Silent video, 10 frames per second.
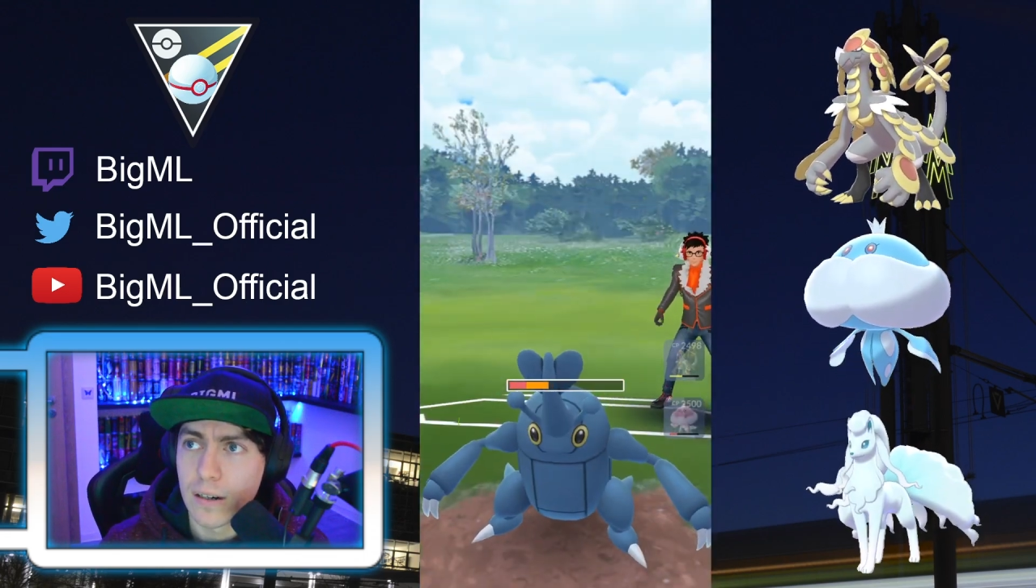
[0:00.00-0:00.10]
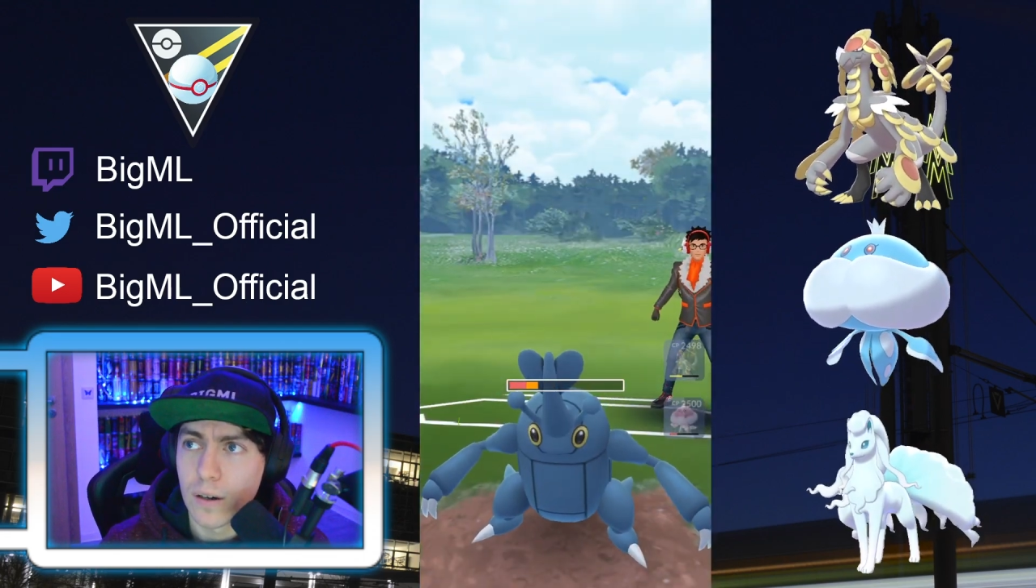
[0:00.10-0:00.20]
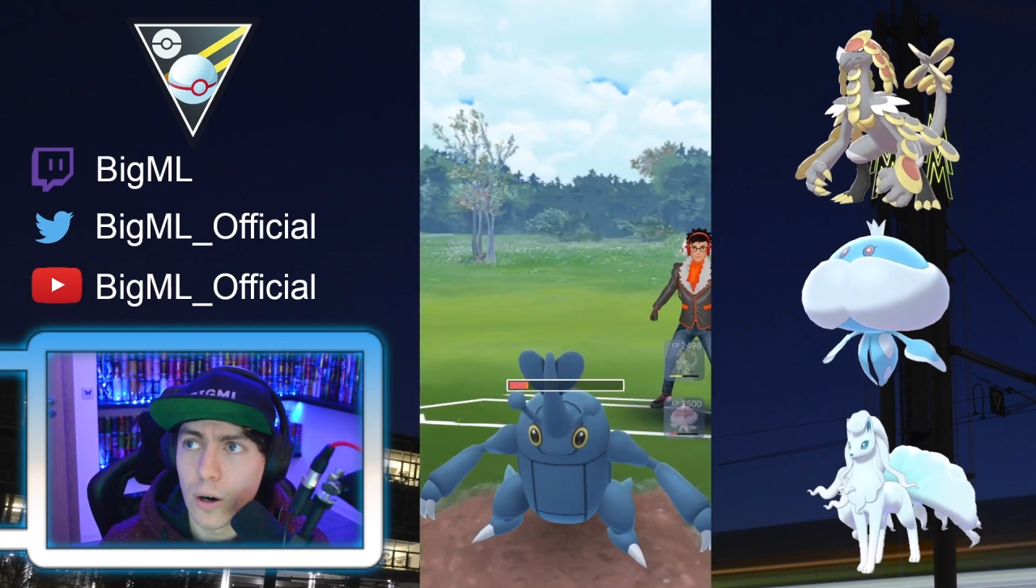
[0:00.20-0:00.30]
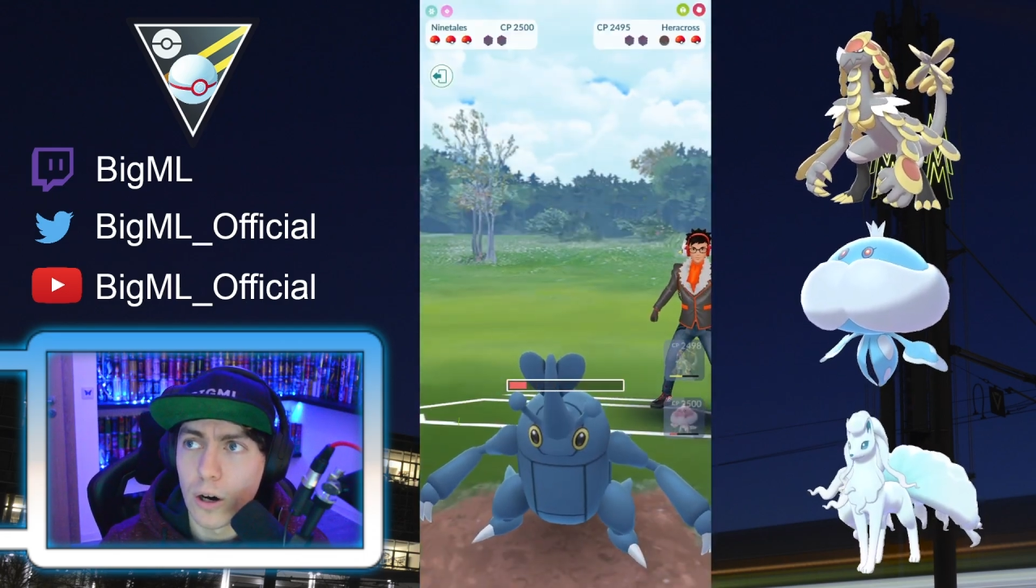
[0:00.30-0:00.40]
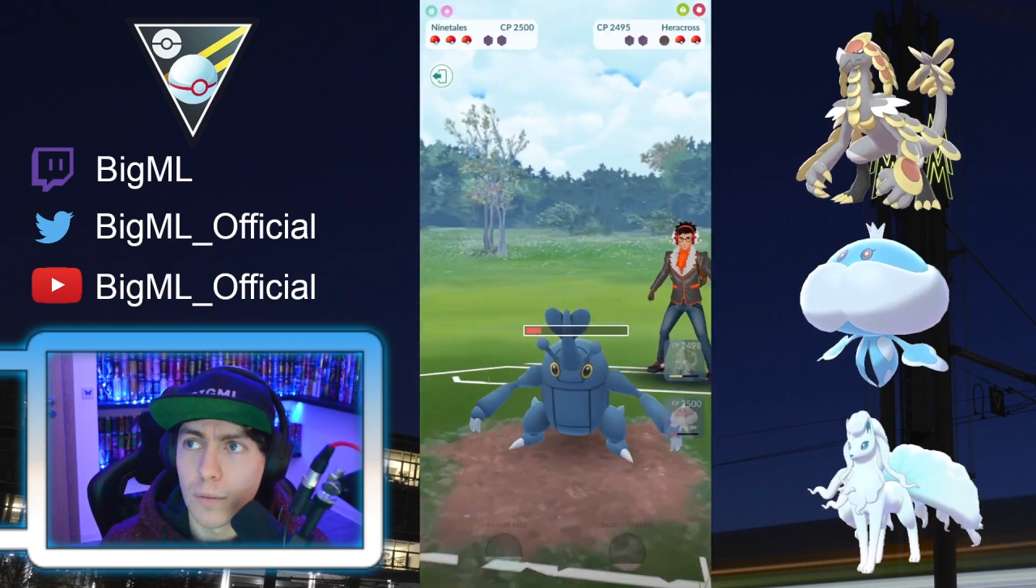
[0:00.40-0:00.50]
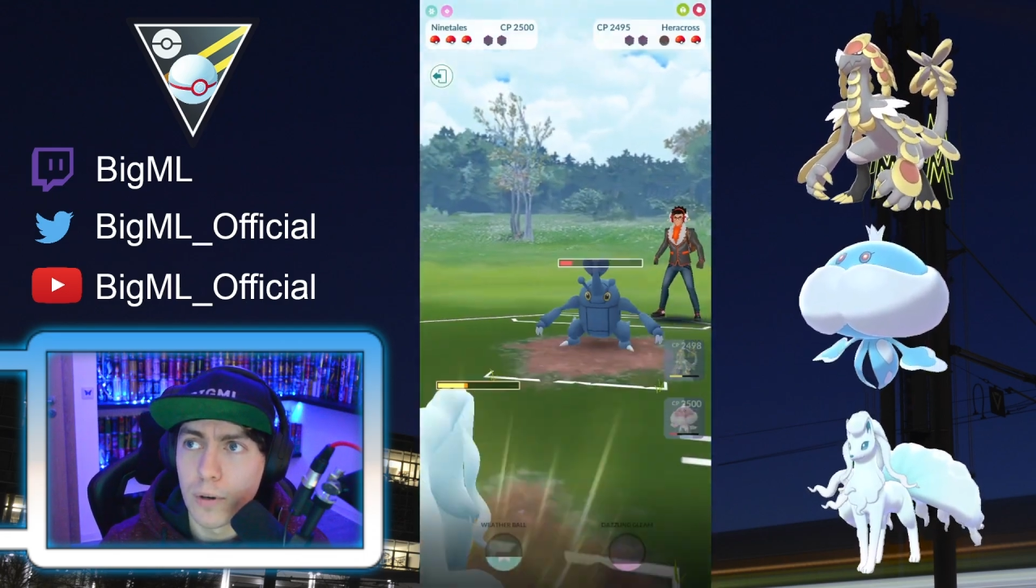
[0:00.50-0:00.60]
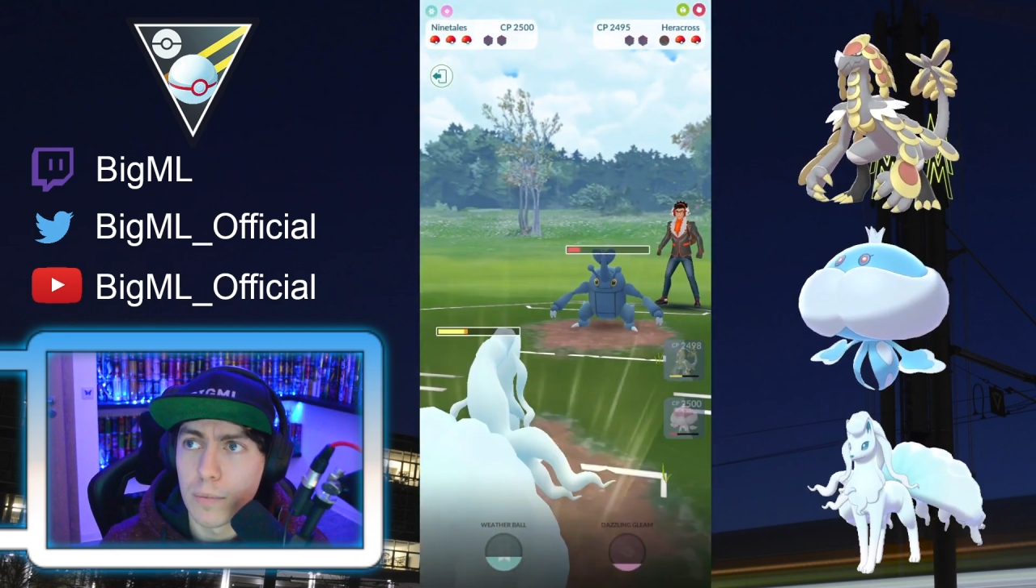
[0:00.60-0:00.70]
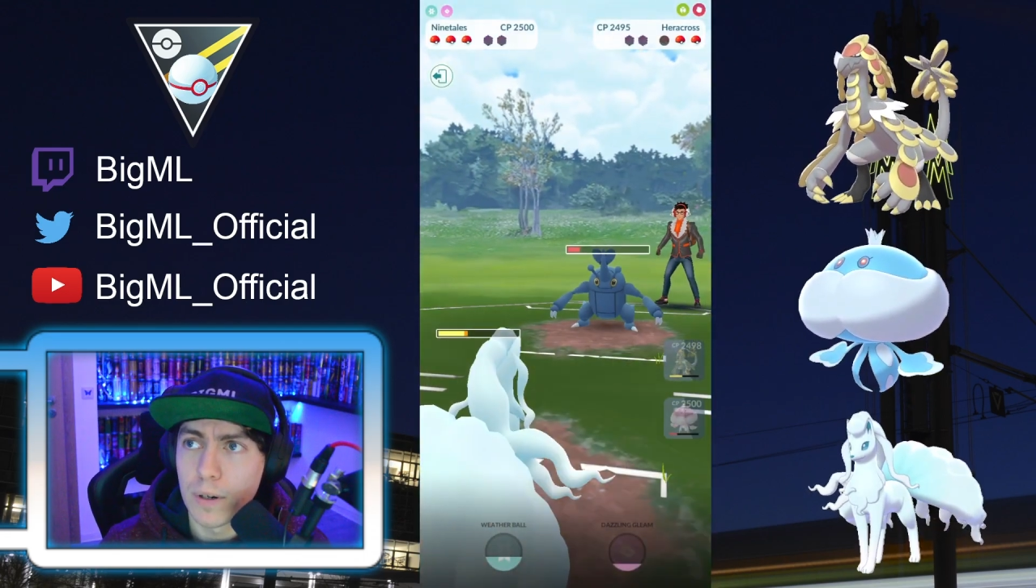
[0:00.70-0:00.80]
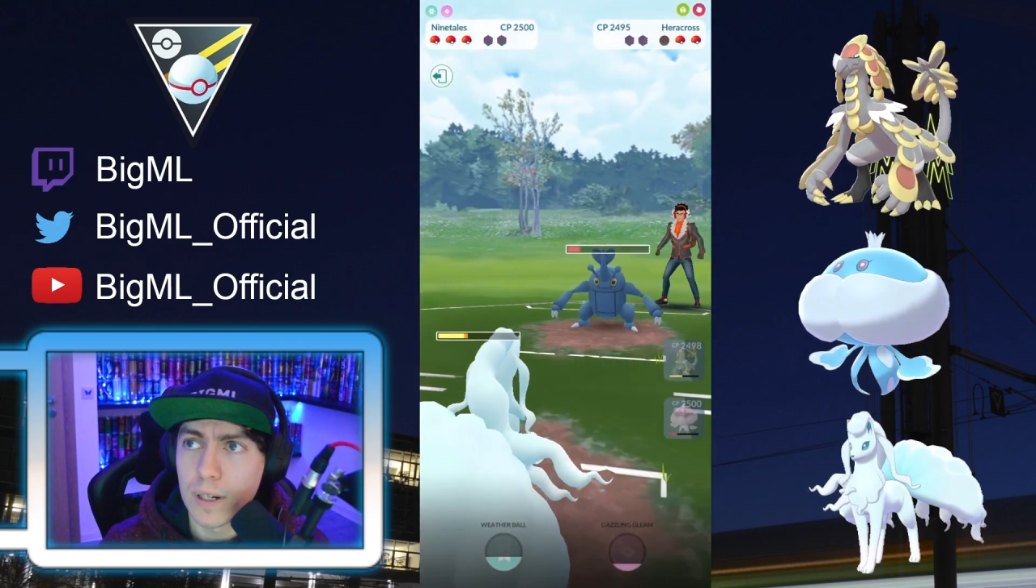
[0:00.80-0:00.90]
on purpose